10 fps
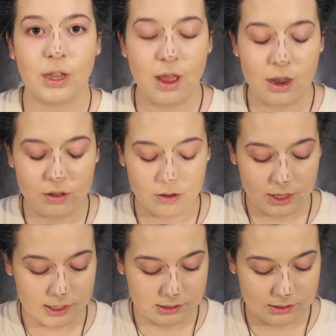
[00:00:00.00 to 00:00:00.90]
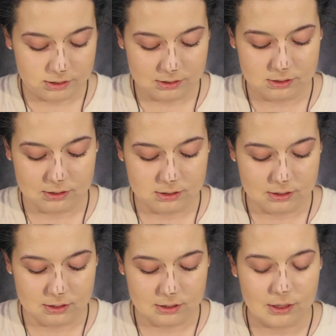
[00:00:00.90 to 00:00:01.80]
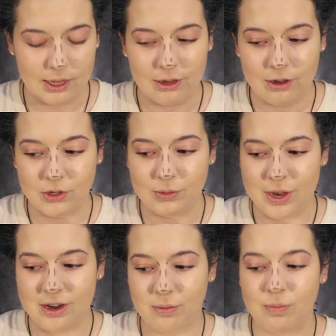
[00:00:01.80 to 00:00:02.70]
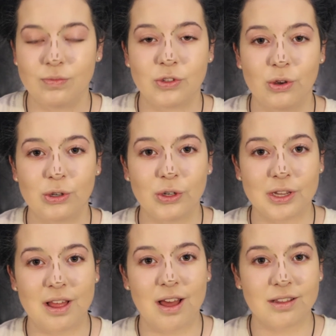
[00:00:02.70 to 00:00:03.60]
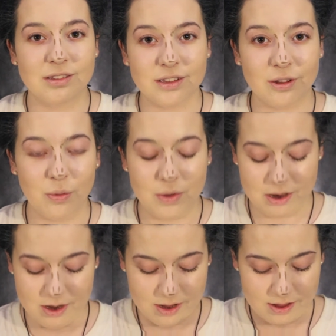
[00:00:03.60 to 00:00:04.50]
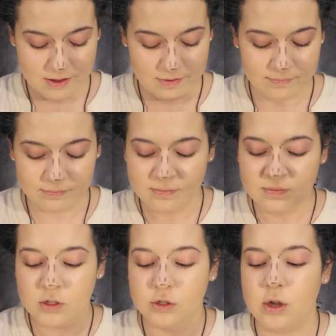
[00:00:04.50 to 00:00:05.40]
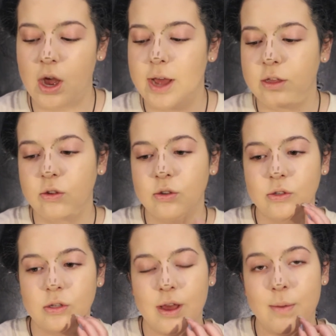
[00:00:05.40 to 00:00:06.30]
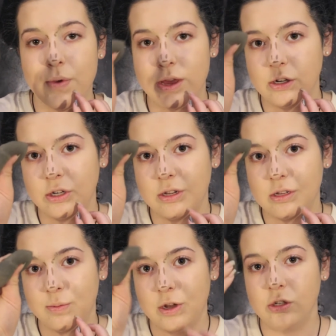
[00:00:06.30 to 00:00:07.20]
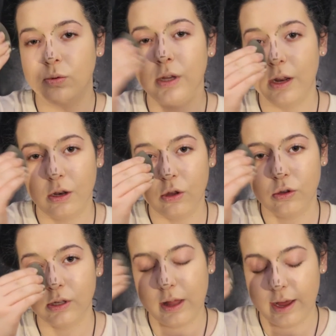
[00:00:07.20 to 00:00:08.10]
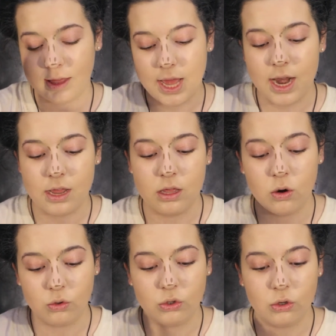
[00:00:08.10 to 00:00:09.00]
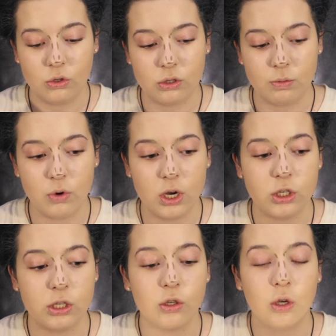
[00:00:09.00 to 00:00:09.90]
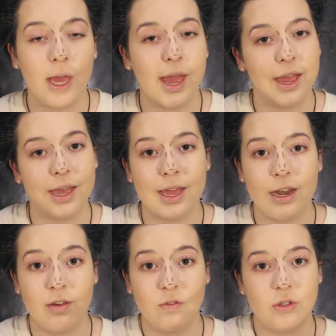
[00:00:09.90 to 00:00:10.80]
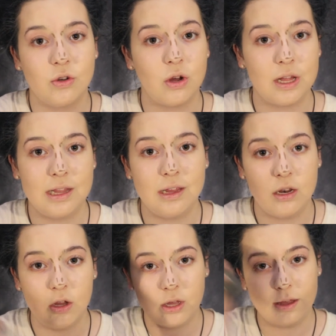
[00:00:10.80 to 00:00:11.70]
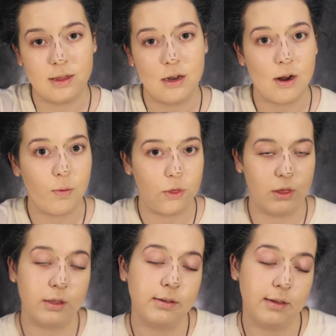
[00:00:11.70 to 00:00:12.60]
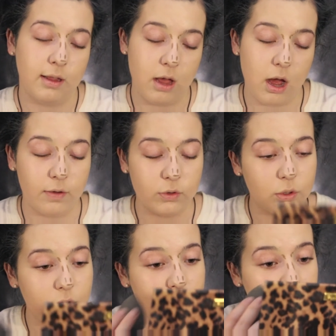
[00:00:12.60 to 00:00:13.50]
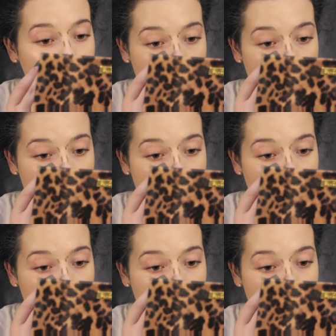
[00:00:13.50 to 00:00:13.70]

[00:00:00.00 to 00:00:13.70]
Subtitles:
Kind of look like cosmetic surgery lines a little bit. So I pinch the sponge a bit and use it like that, and then also use the brush. It's okay again if it's not clean it up with concealer afterwards.